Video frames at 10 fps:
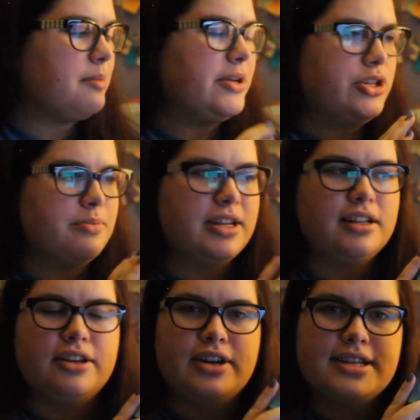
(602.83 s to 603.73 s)
Benjamin
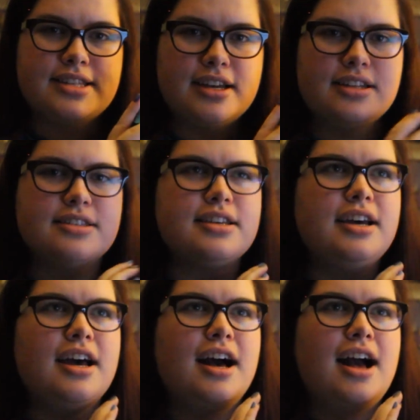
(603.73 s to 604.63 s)
Alire Sanz.
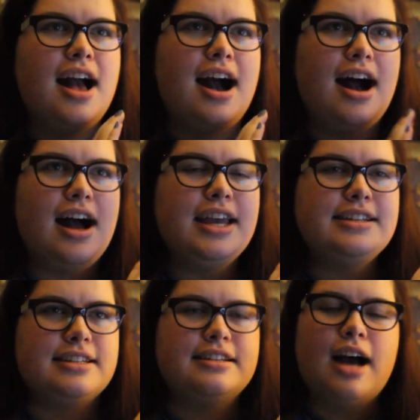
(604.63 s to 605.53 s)
I
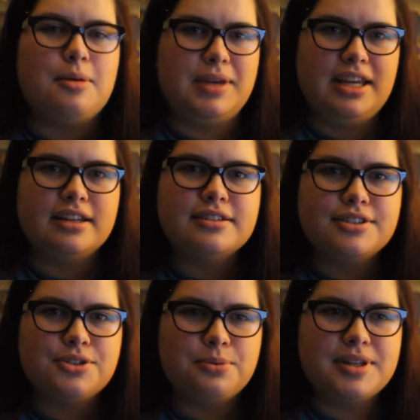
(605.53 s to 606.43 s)
did not mean
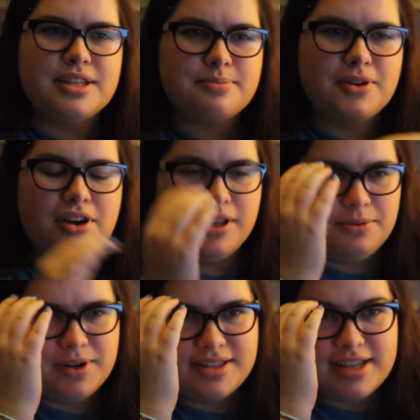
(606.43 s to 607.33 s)
to read this book all at
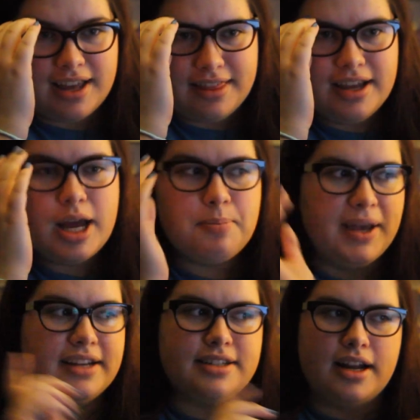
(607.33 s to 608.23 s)
once. I think I
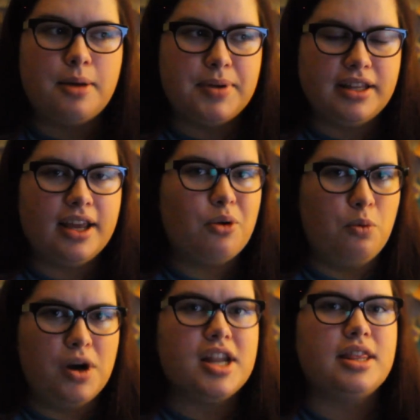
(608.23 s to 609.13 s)
picked it up at like
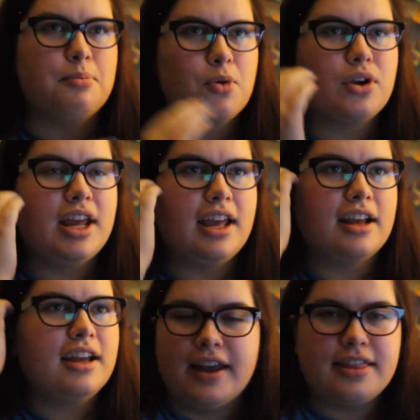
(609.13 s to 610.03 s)
1 in the
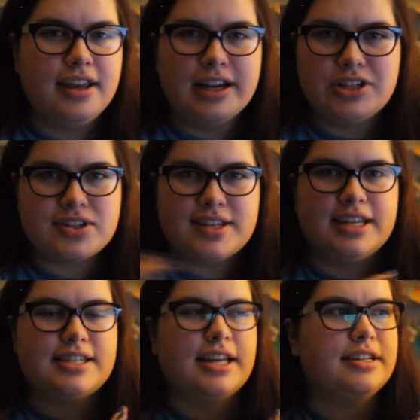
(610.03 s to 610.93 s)
morning. I think I just
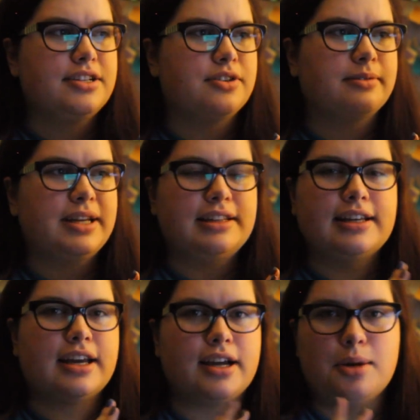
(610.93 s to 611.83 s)
intended to read
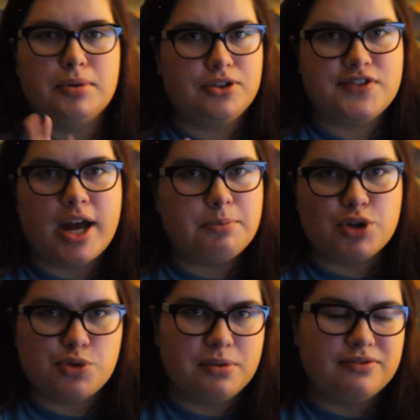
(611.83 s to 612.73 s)
like a couple of
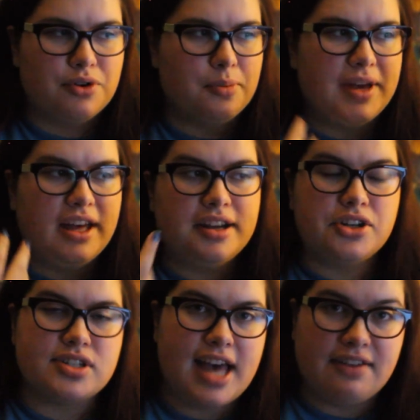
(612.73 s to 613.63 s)
chapters before bed and
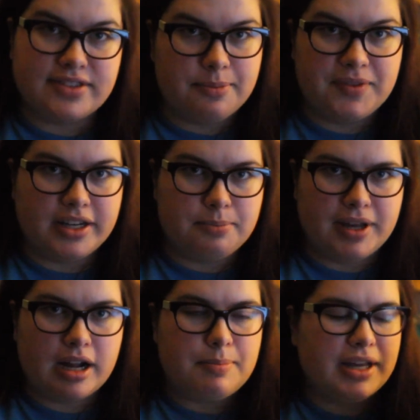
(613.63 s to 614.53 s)
just have something to
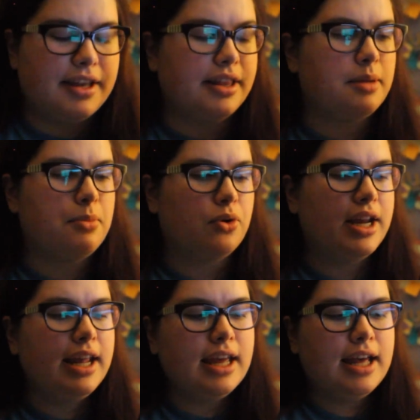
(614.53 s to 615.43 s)
pick up again in the
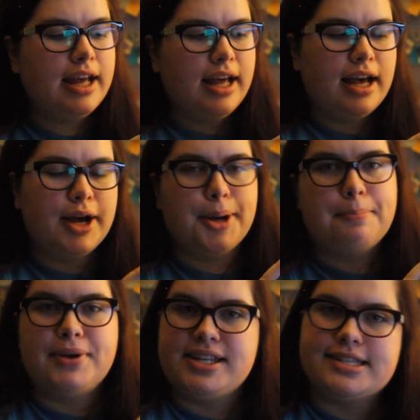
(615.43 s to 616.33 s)
morning,
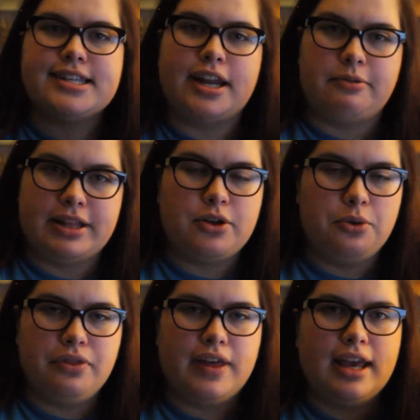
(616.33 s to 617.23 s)
but instead I read the
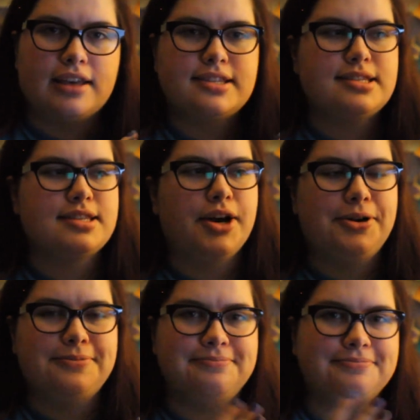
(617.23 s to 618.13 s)
whole thing, so